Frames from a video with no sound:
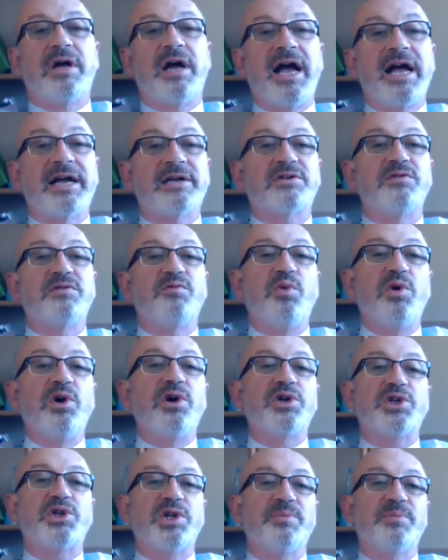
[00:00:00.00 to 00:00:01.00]
act of
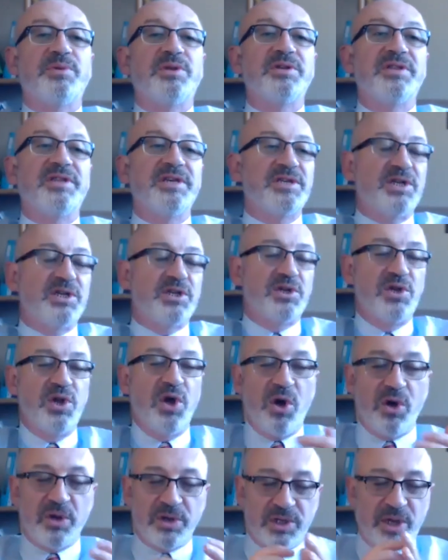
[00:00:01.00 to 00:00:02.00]
worship, that this is
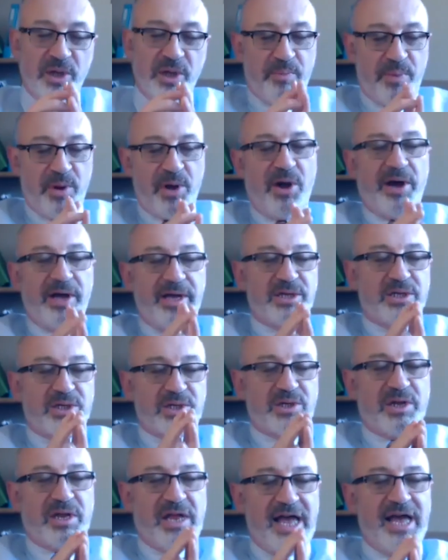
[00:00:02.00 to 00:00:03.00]
not a
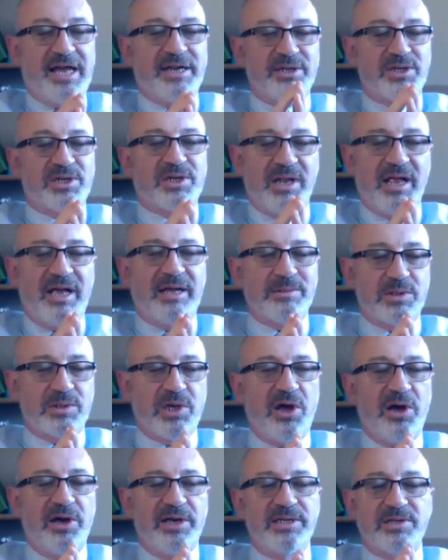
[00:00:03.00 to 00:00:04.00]
pious, hands clasped,
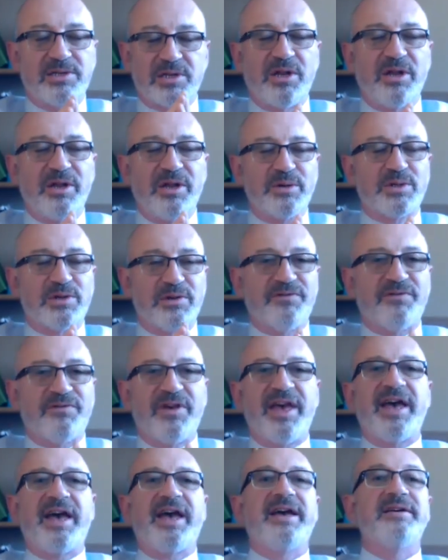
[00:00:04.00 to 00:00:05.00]
eyes closed
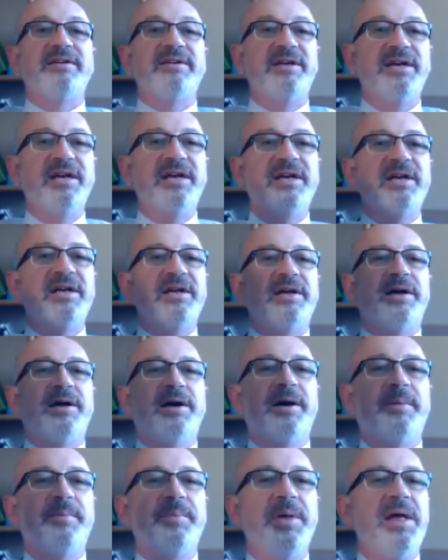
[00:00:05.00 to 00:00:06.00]
affair.
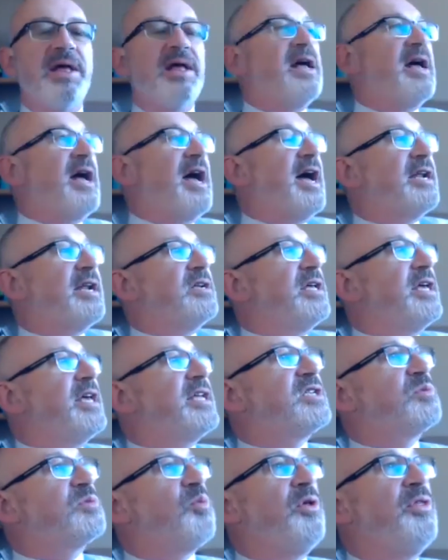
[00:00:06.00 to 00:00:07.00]
Um, and
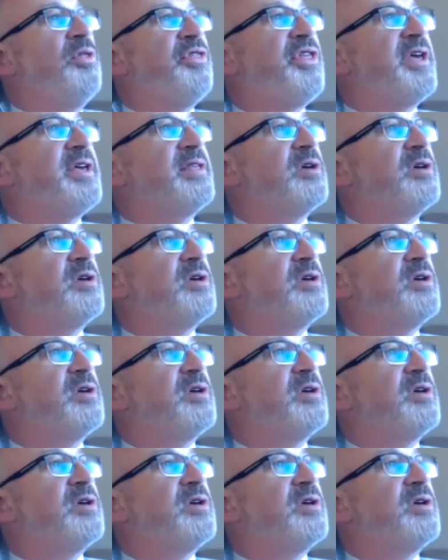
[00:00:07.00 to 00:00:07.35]
it's one thing